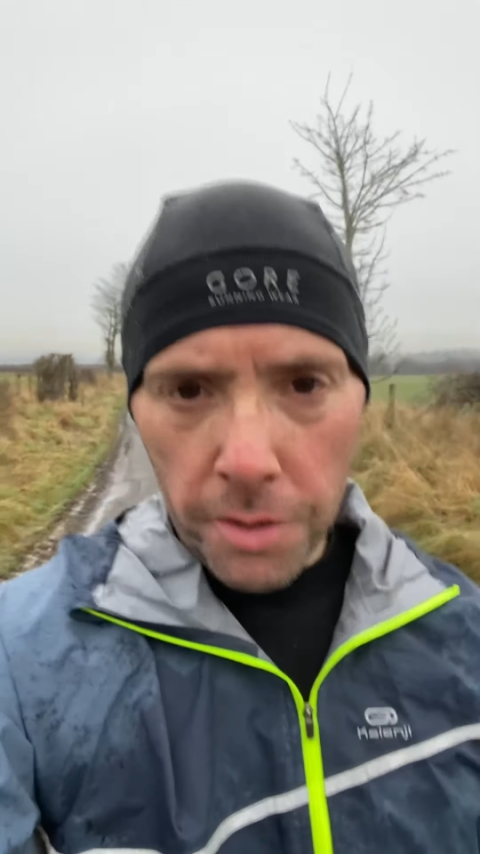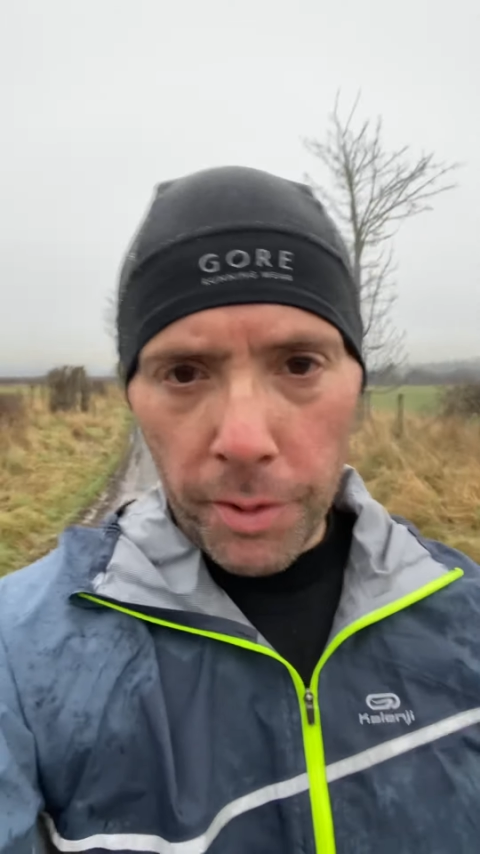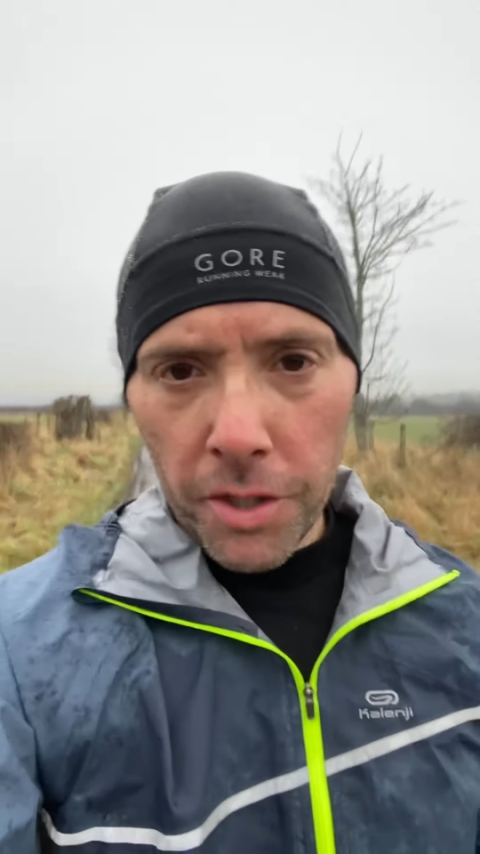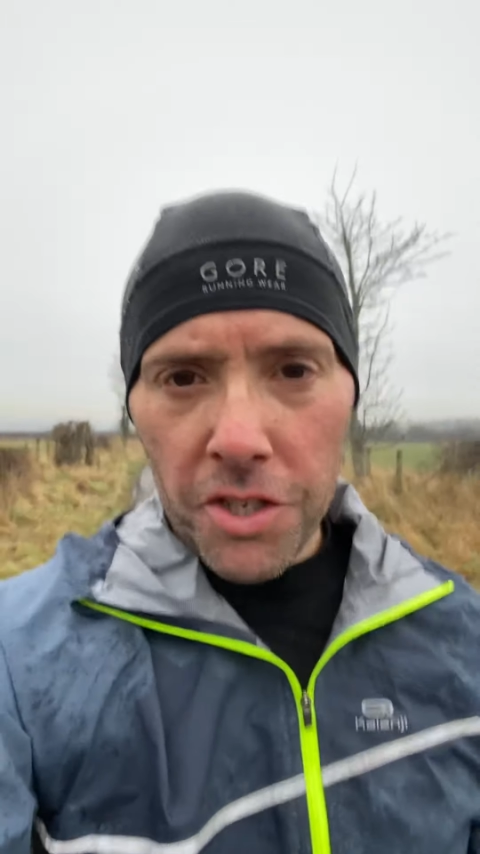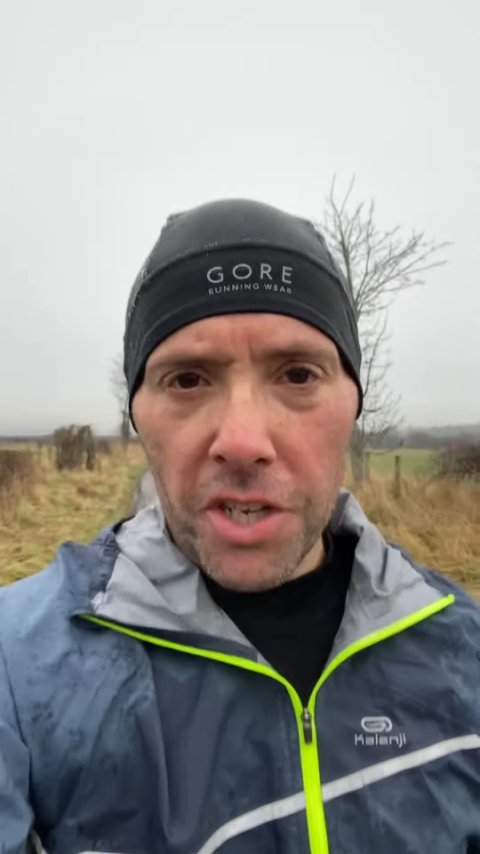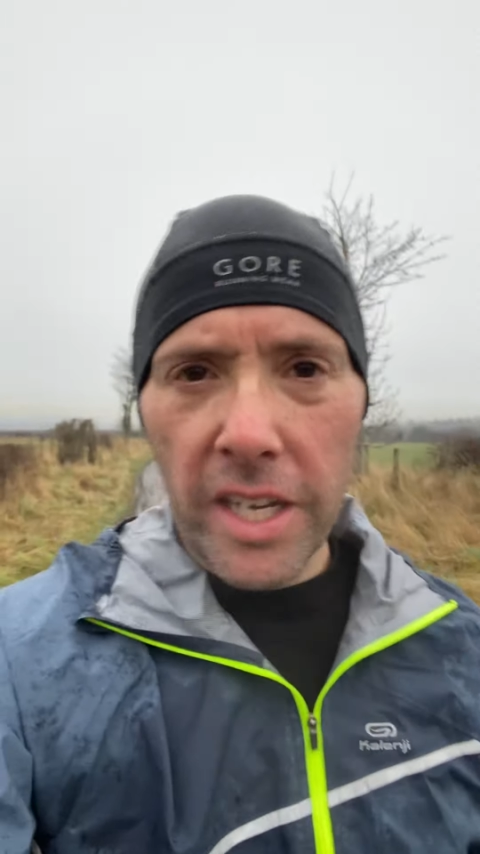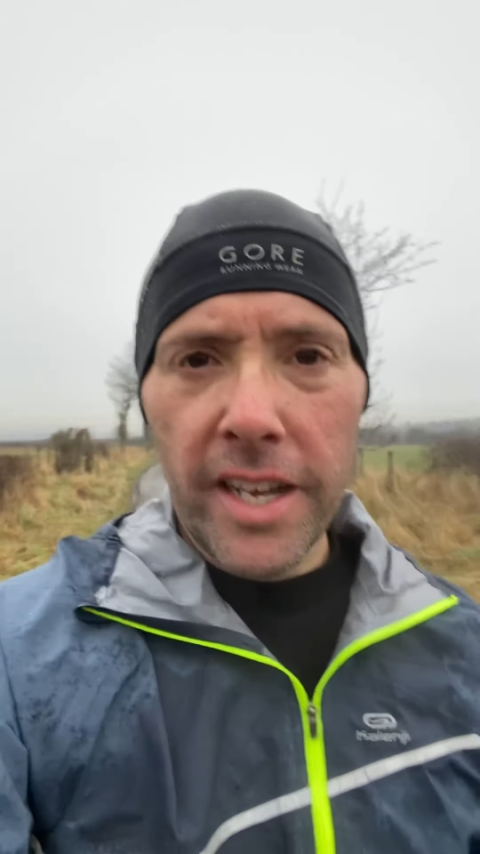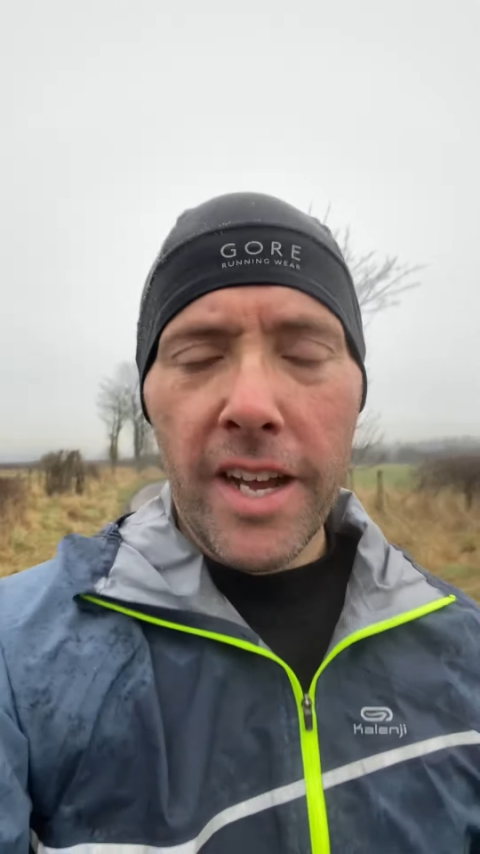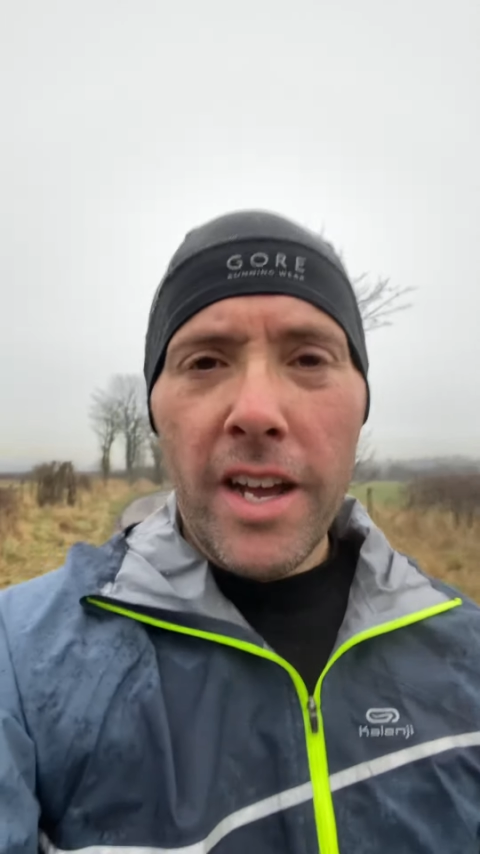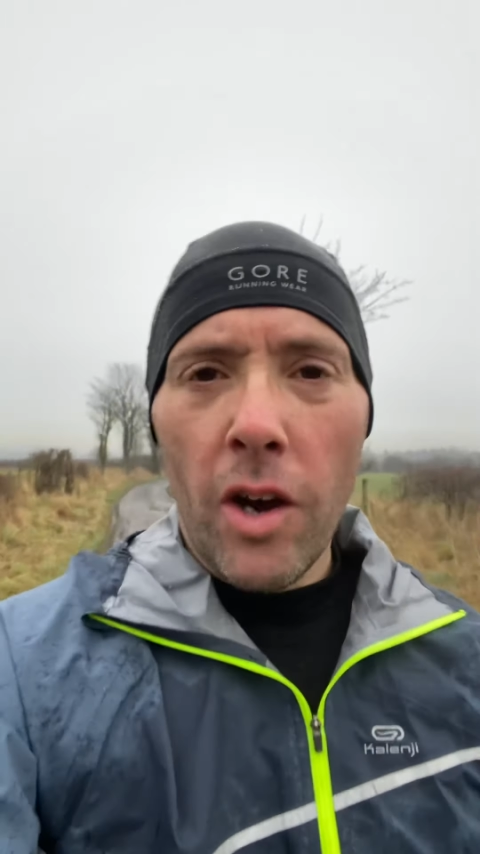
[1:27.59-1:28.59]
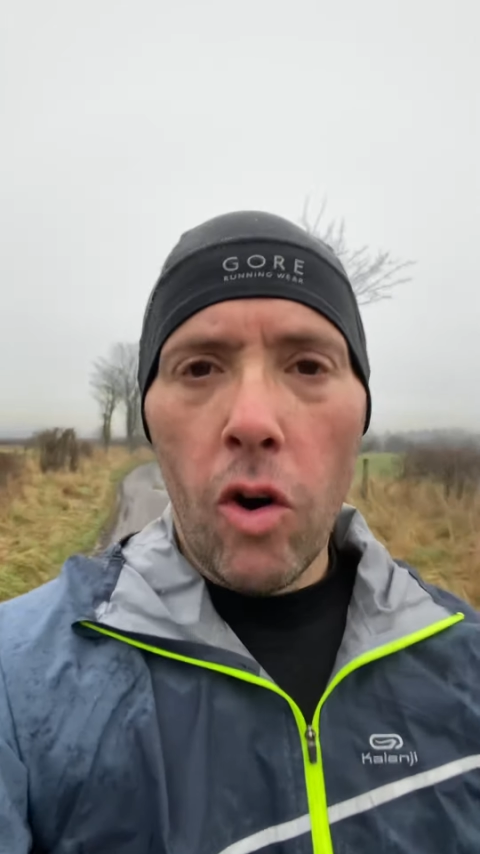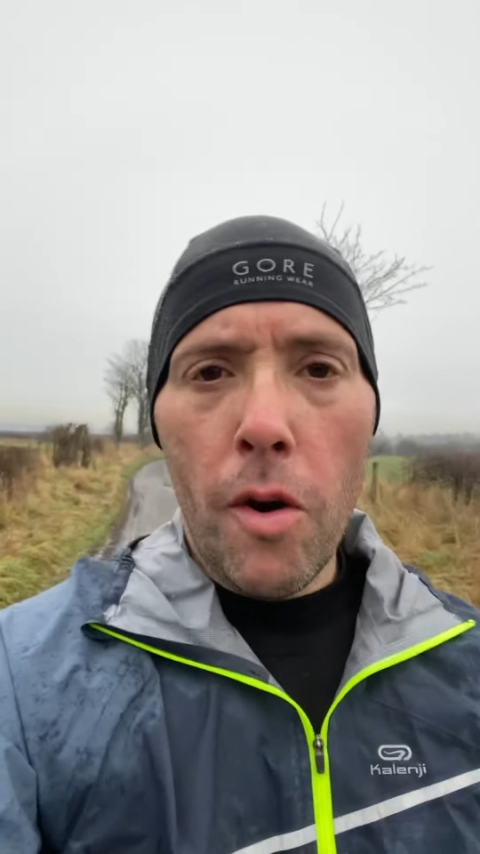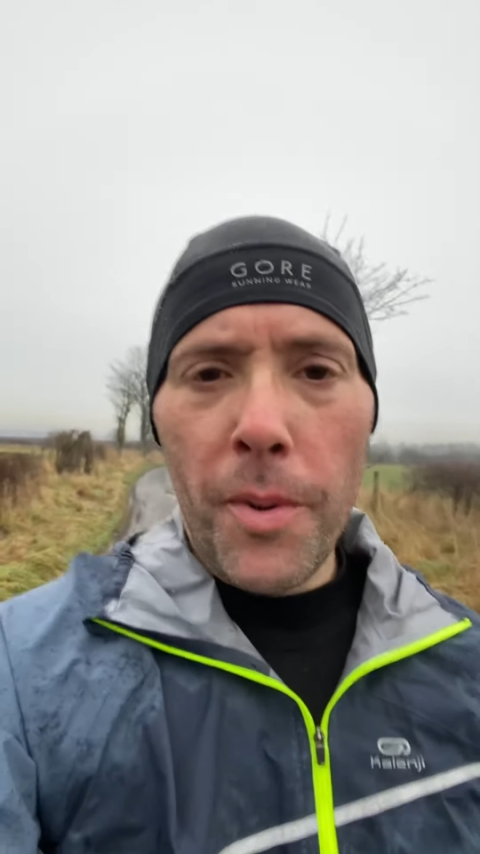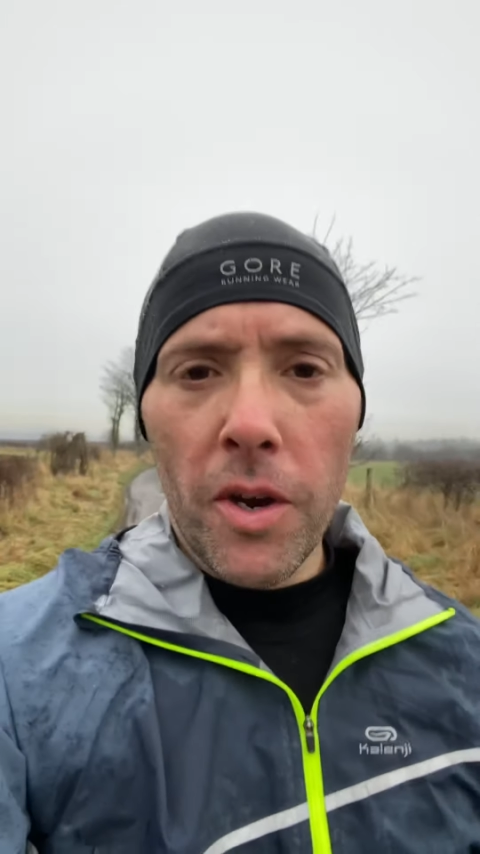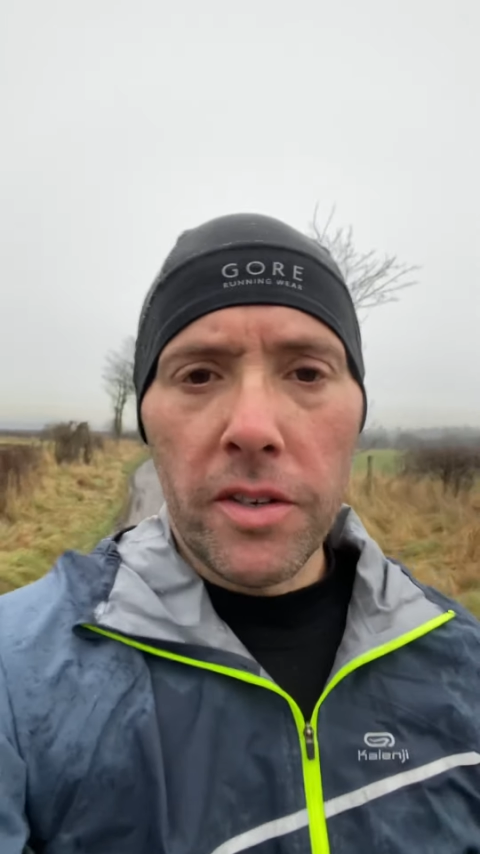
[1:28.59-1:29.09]
books,
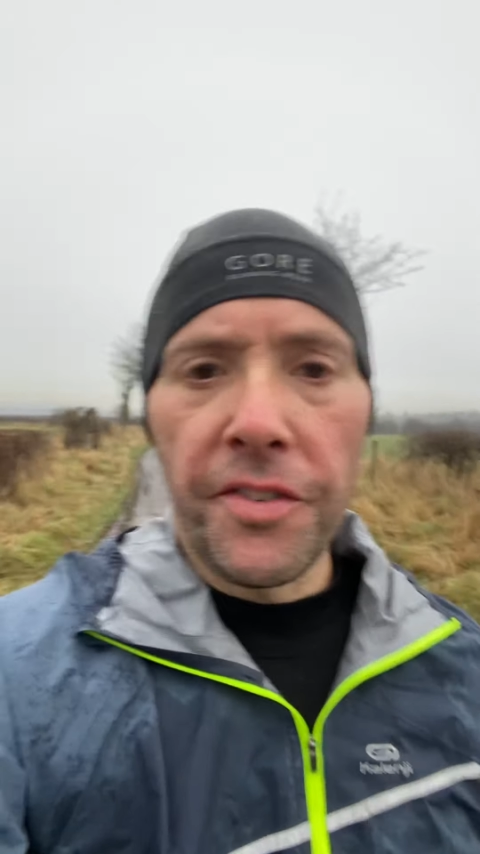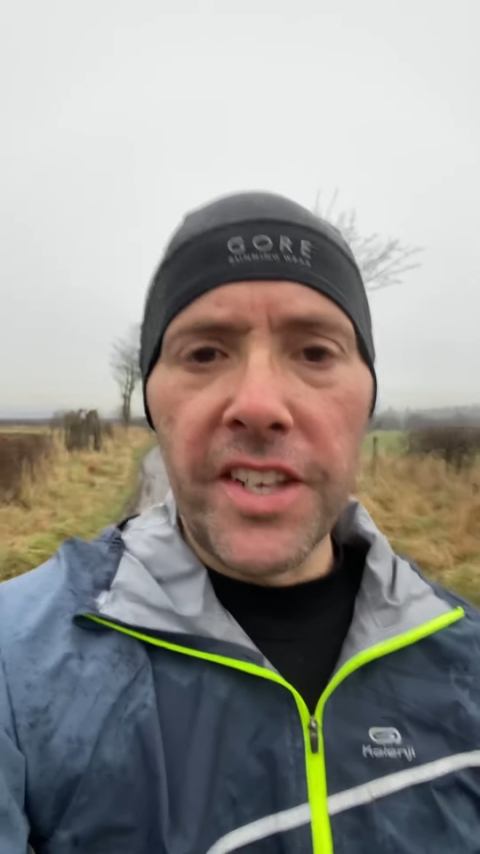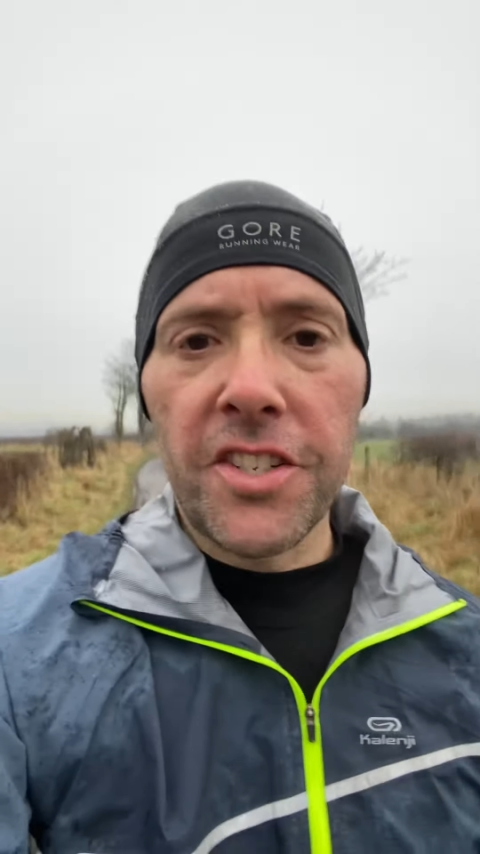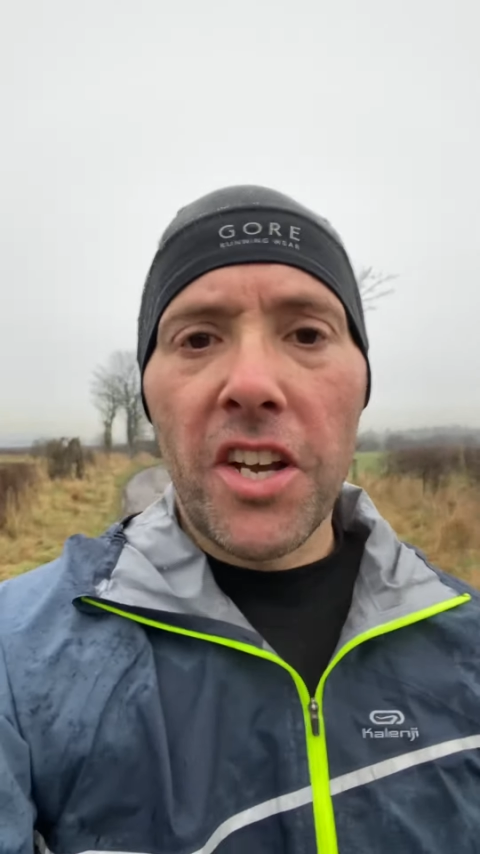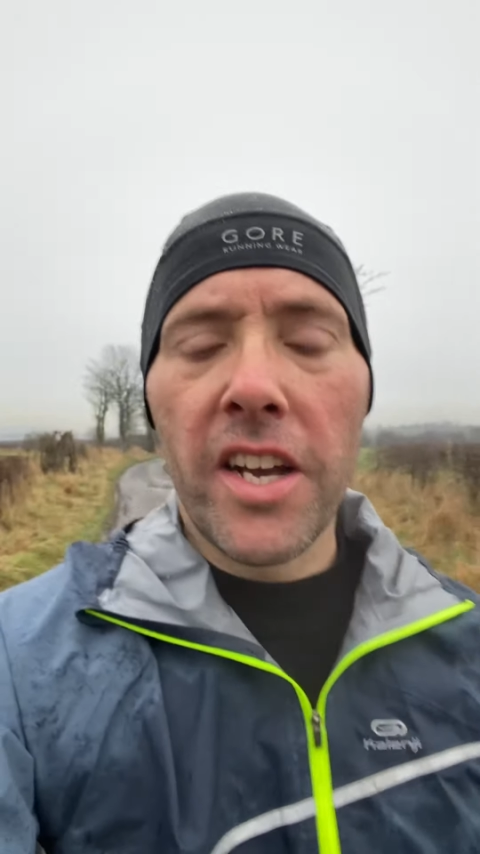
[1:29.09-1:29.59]
autobiographies,